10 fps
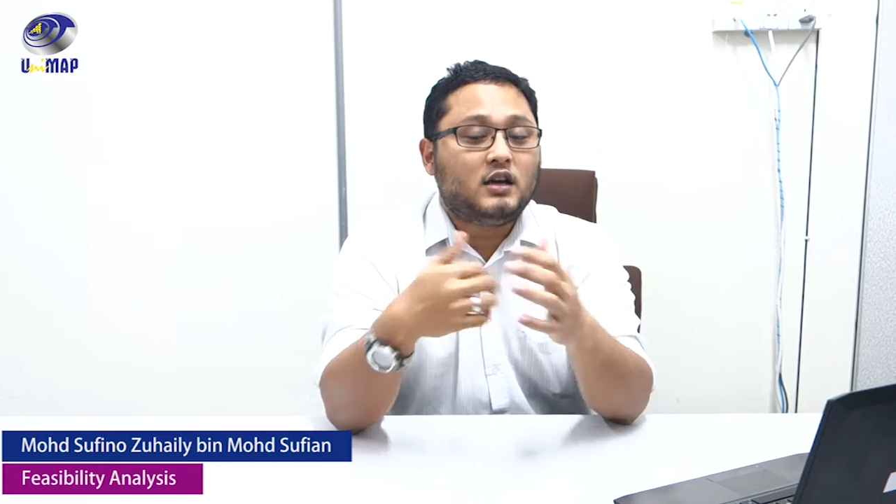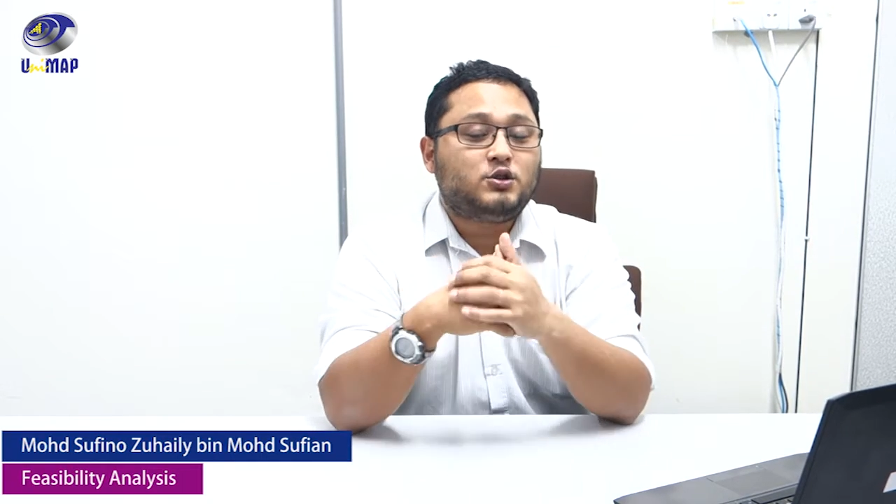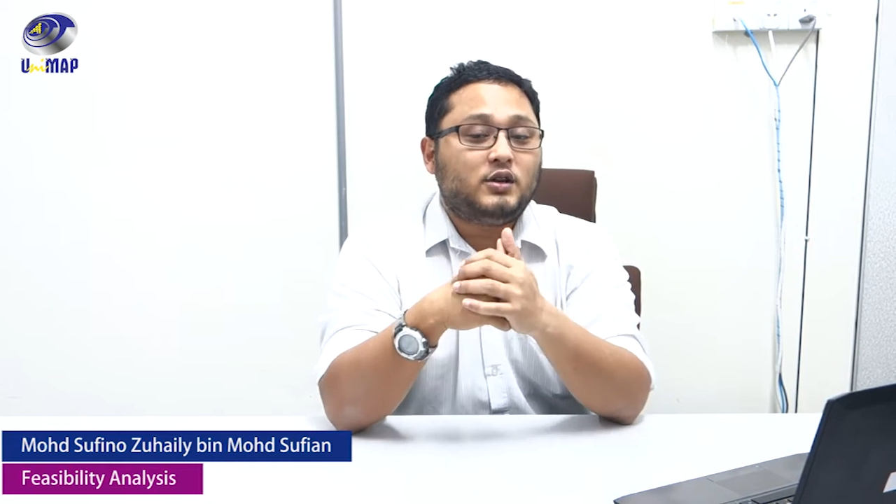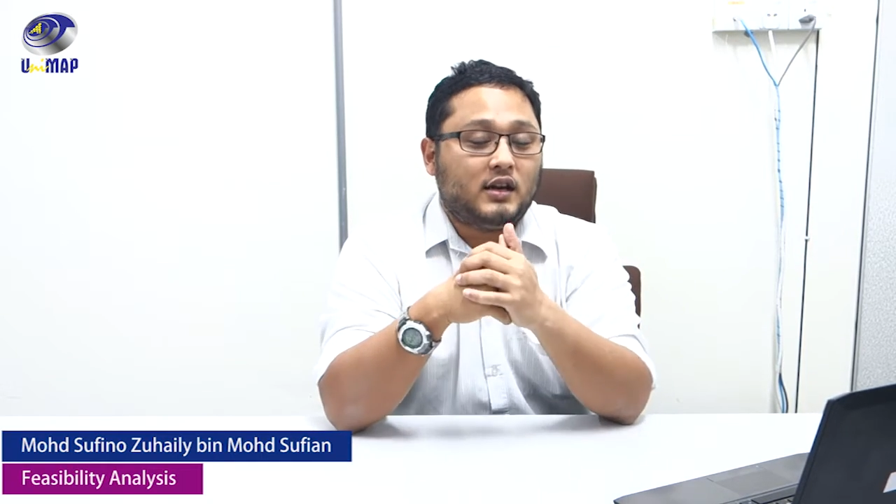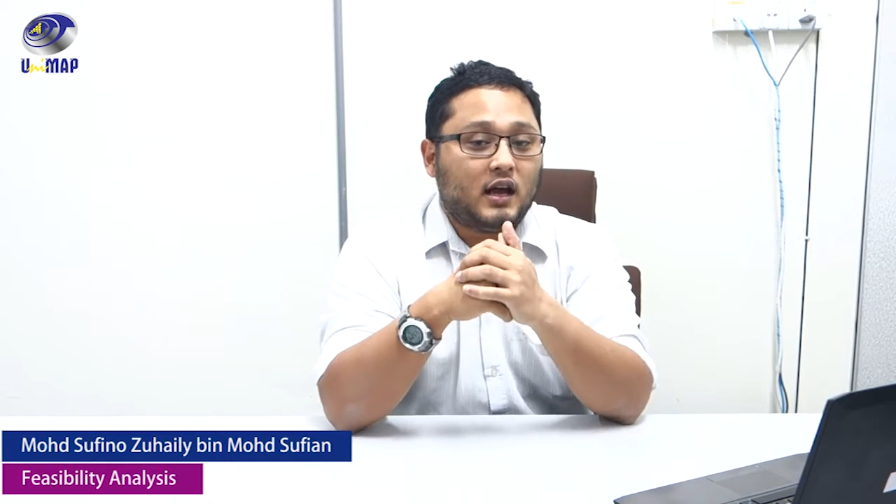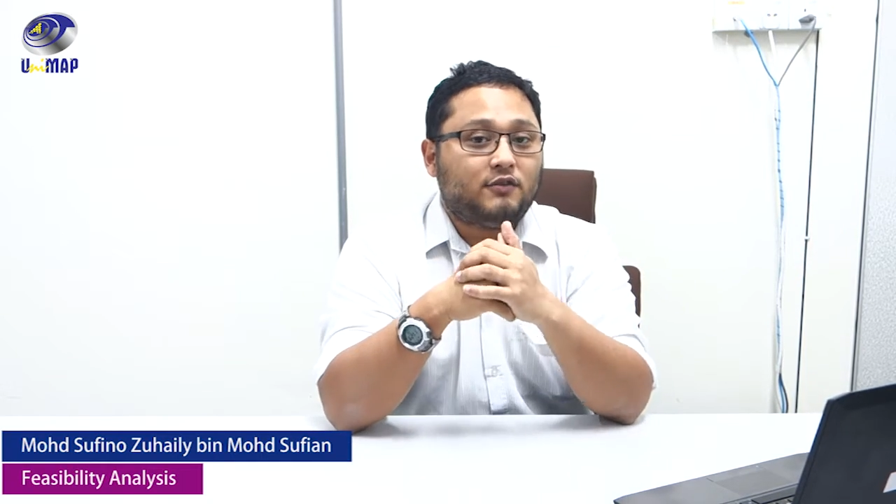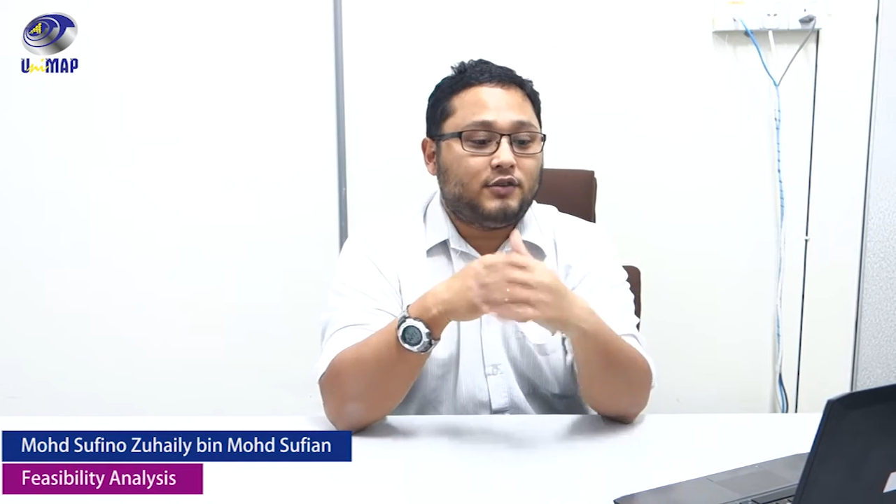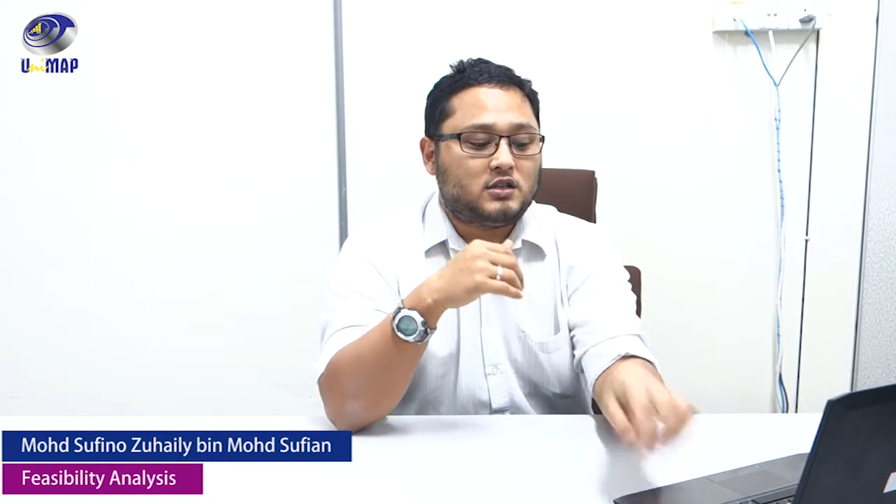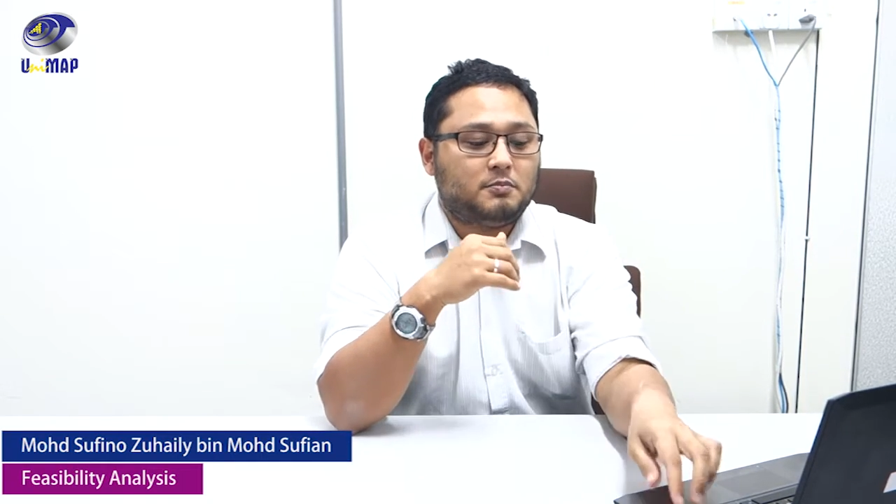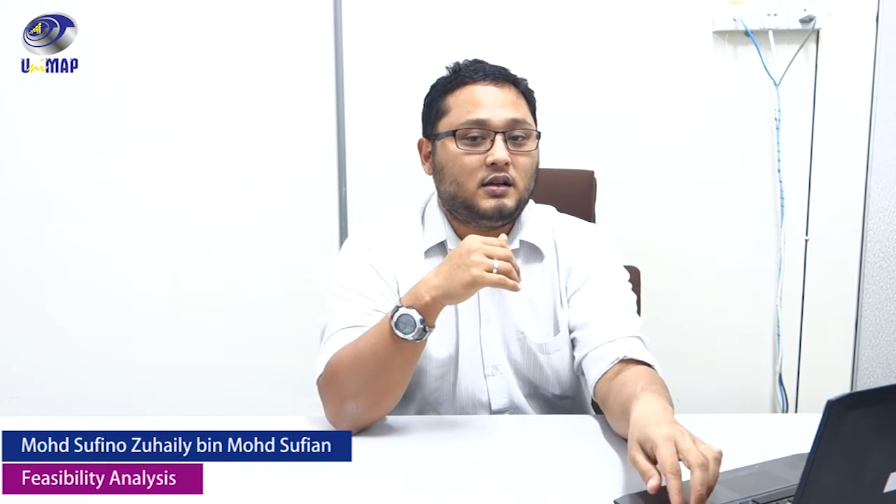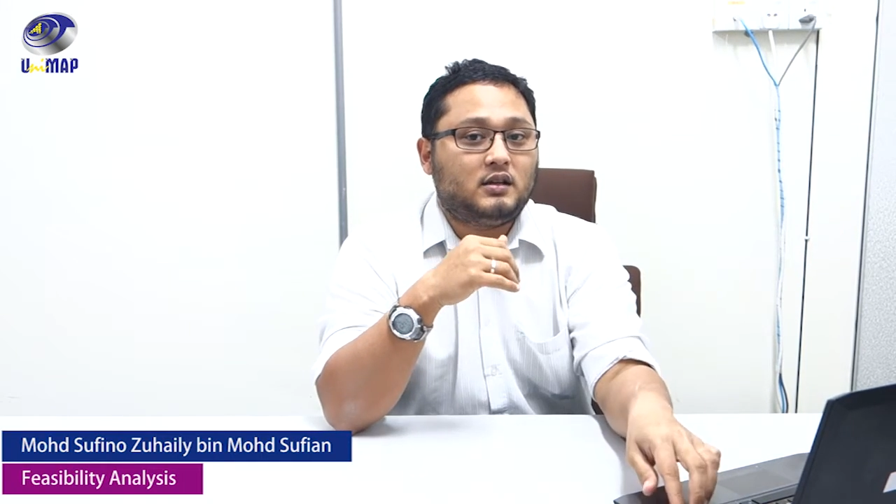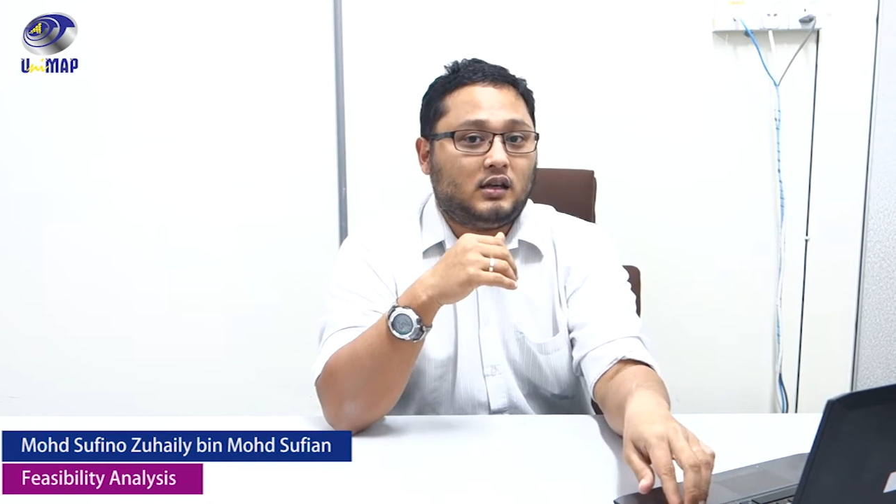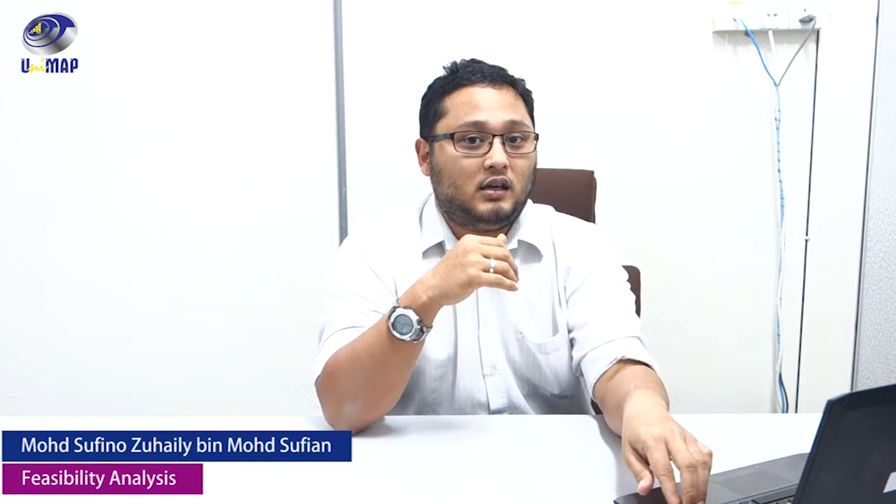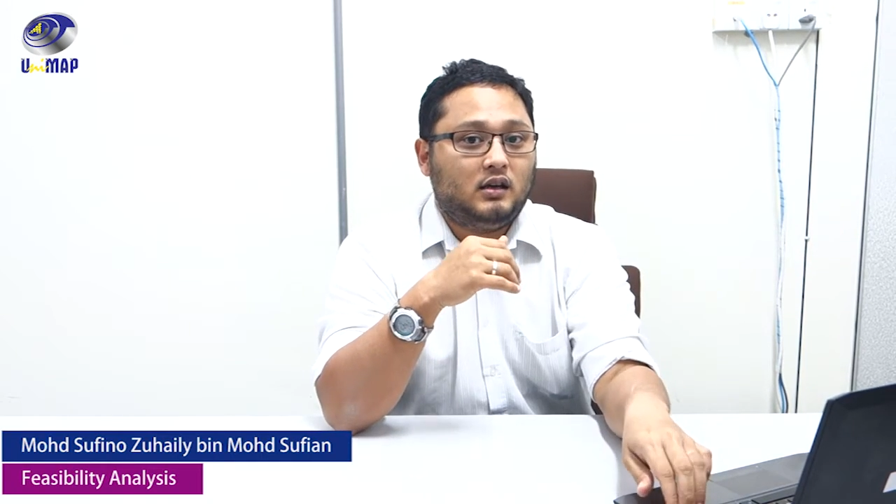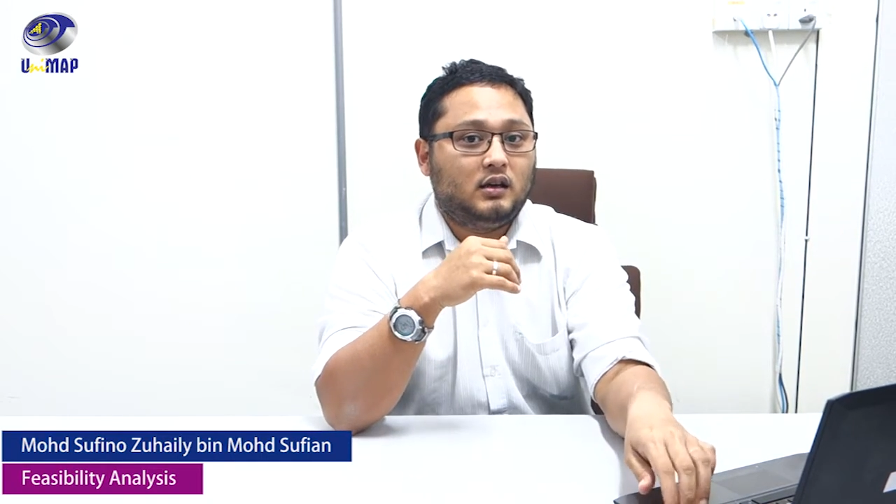to the next
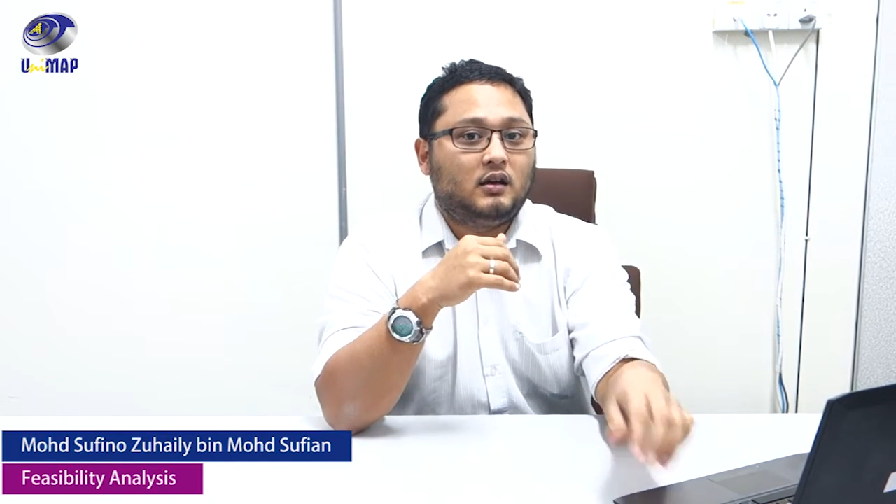feasibility,